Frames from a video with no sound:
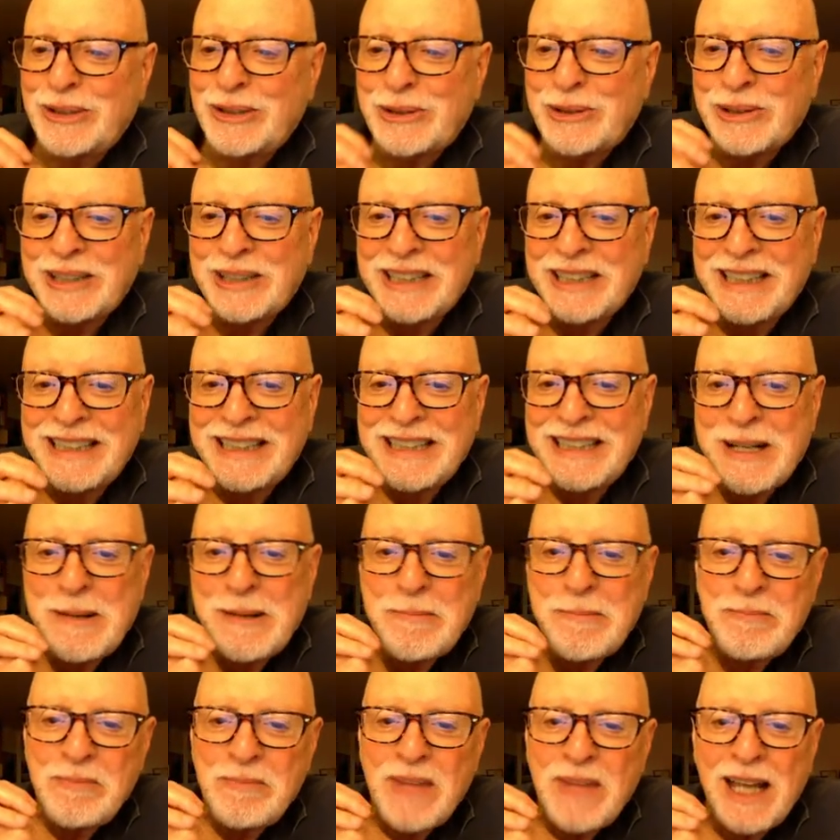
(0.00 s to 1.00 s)
who uh,
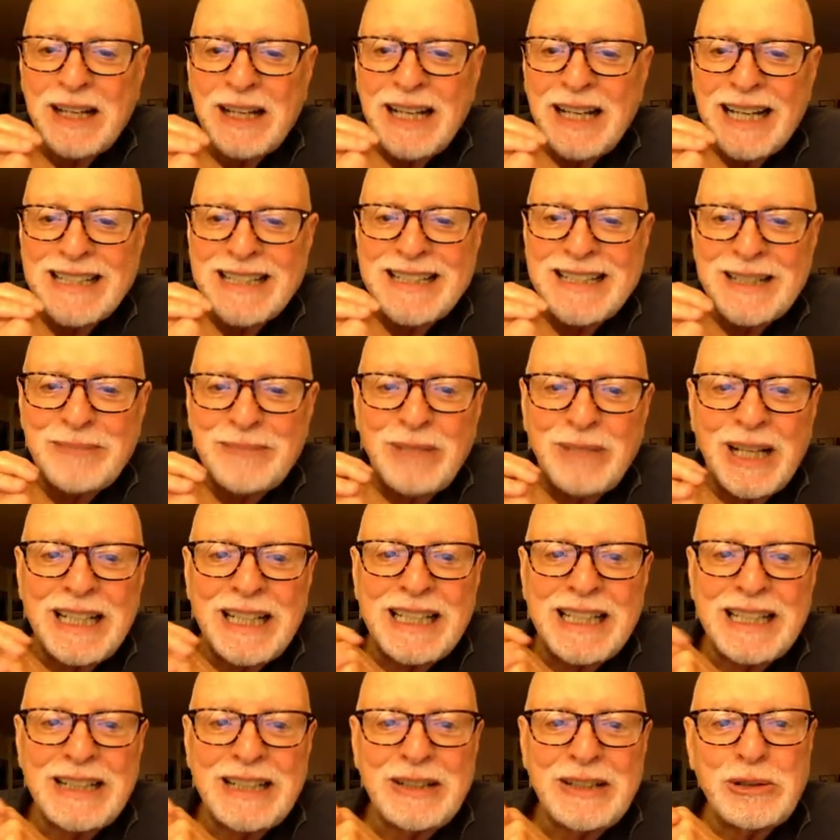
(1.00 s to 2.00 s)
got
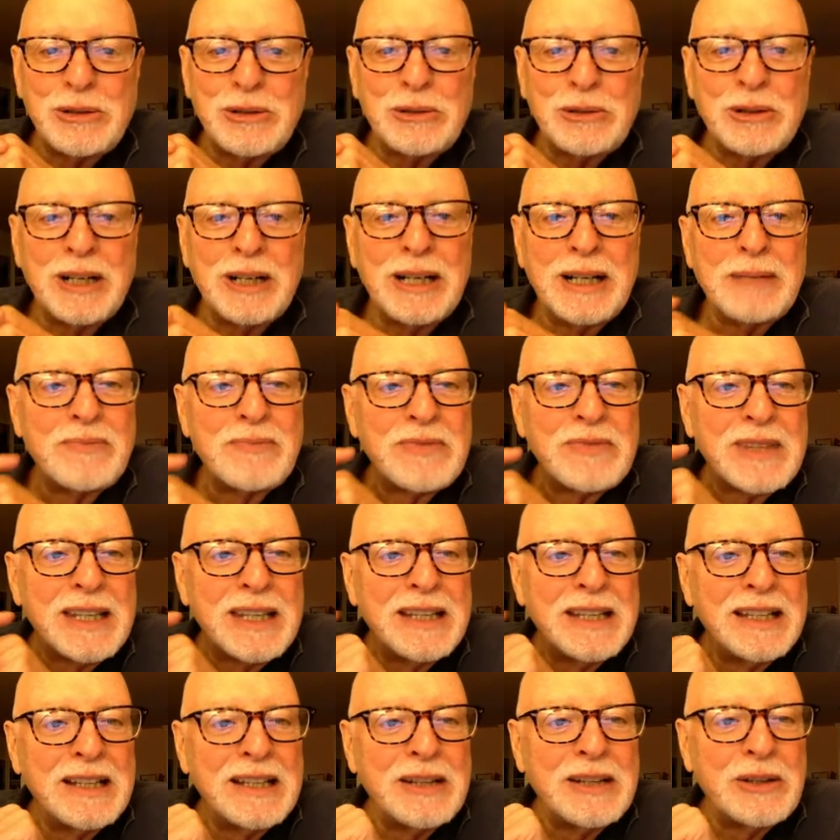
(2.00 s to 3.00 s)
somebody who." Uh,
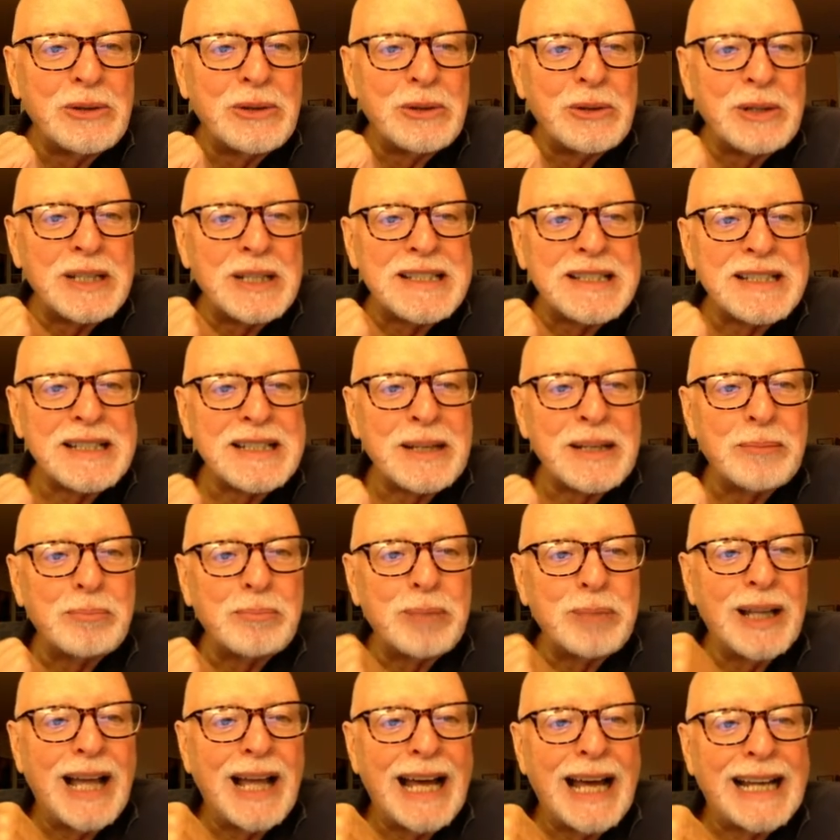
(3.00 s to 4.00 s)
who is uh,
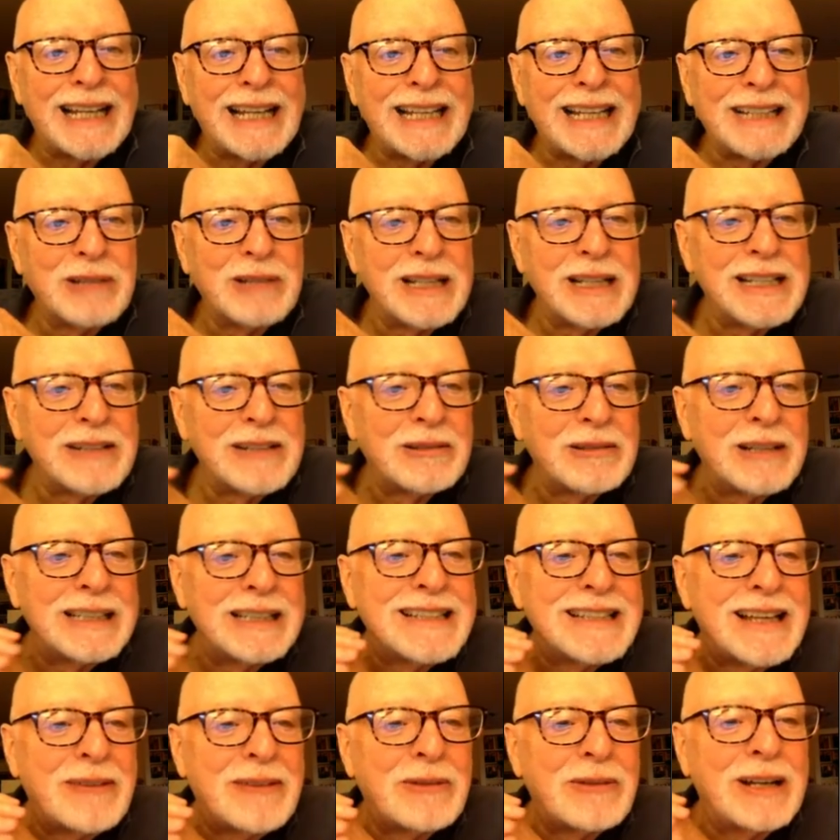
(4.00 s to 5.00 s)
plotting what, what,
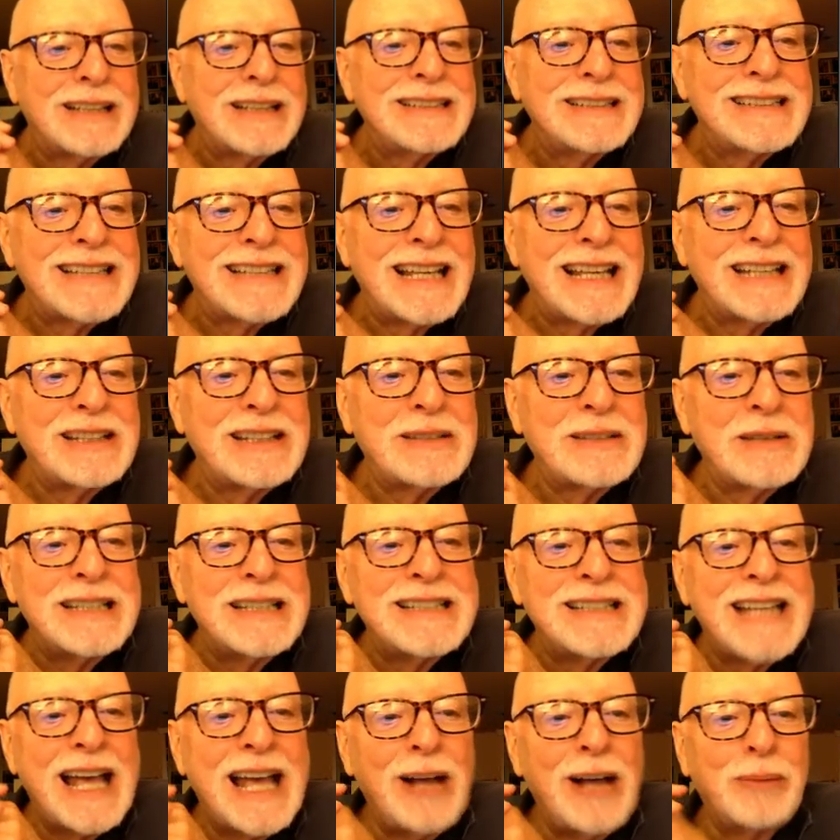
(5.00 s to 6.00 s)
uh,
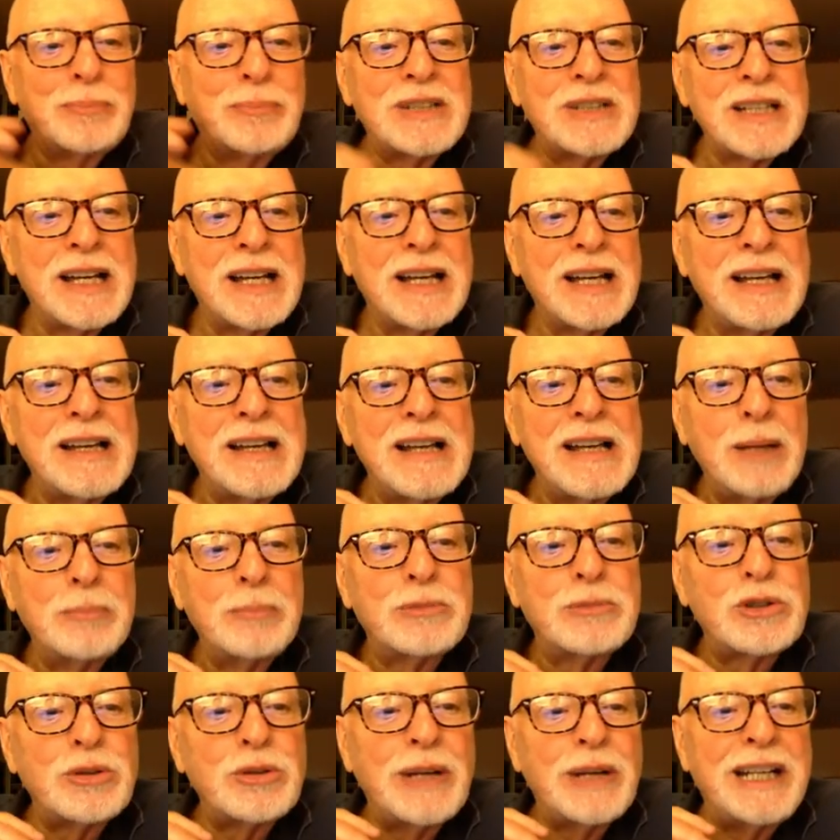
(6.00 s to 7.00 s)
he's helped uh,
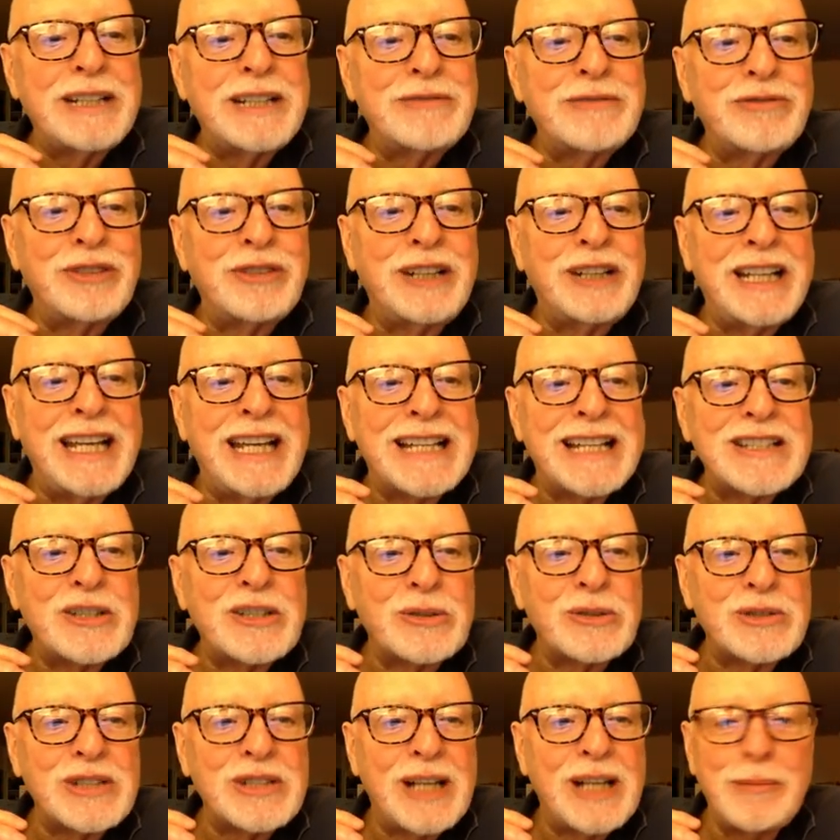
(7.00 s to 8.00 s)
helped train and finance
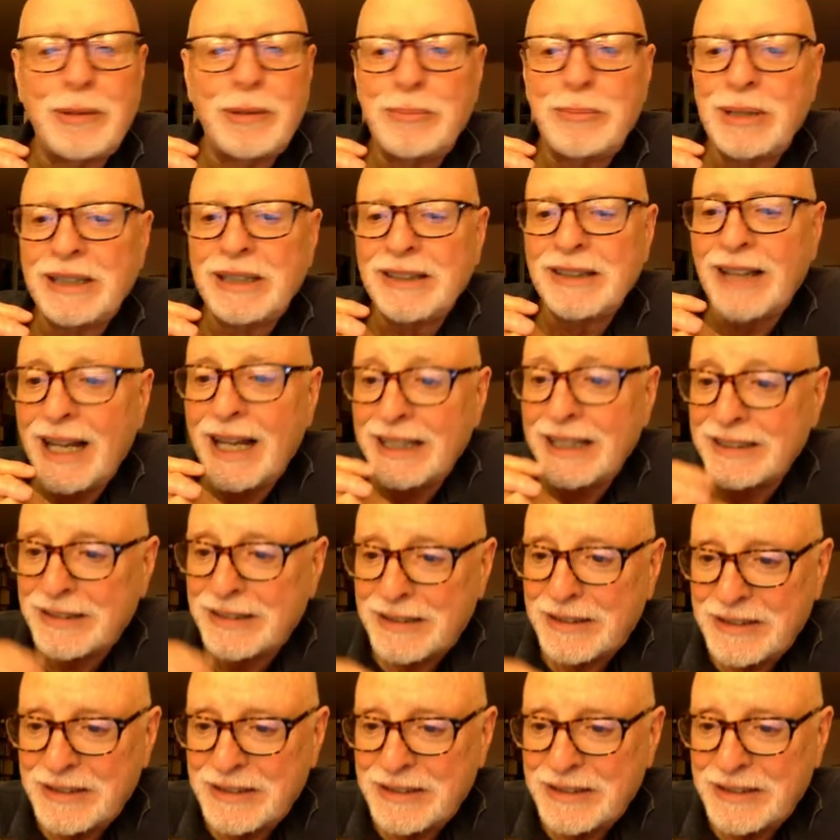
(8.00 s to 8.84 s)
Osama bin Laden.